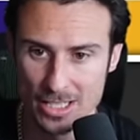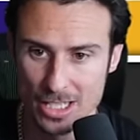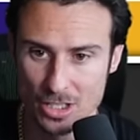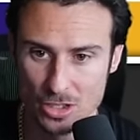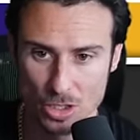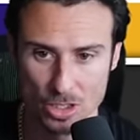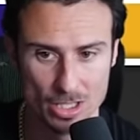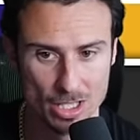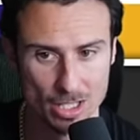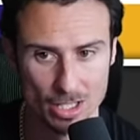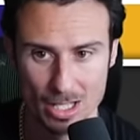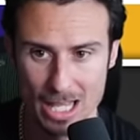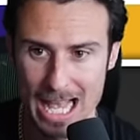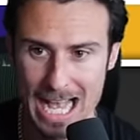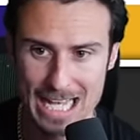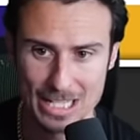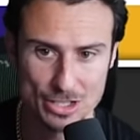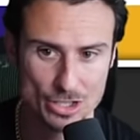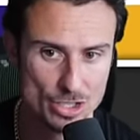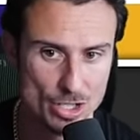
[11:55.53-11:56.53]
It took the
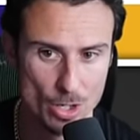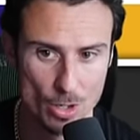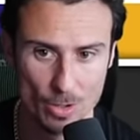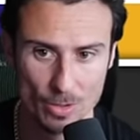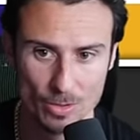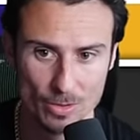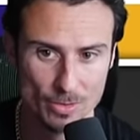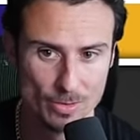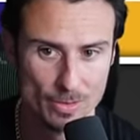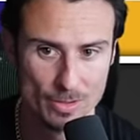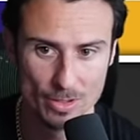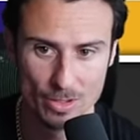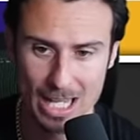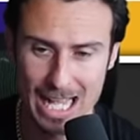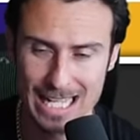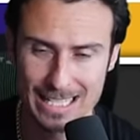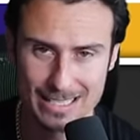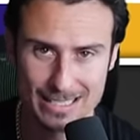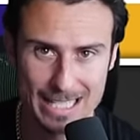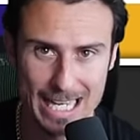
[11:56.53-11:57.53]
last, you know,
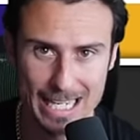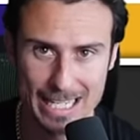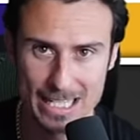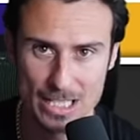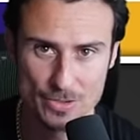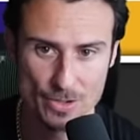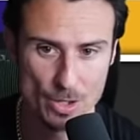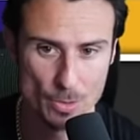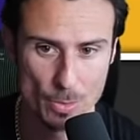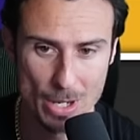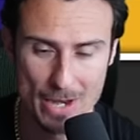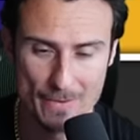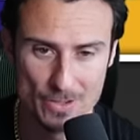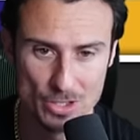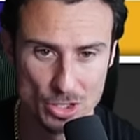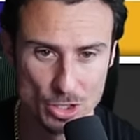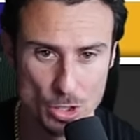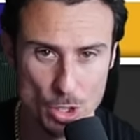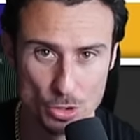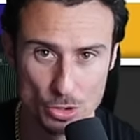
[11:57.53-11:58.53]
last seconds for the Ravens
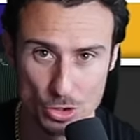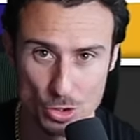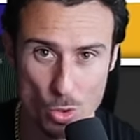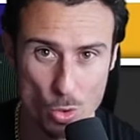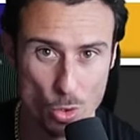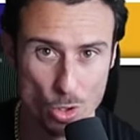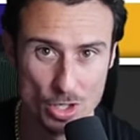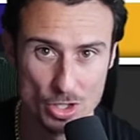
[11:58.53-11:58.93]
to go score,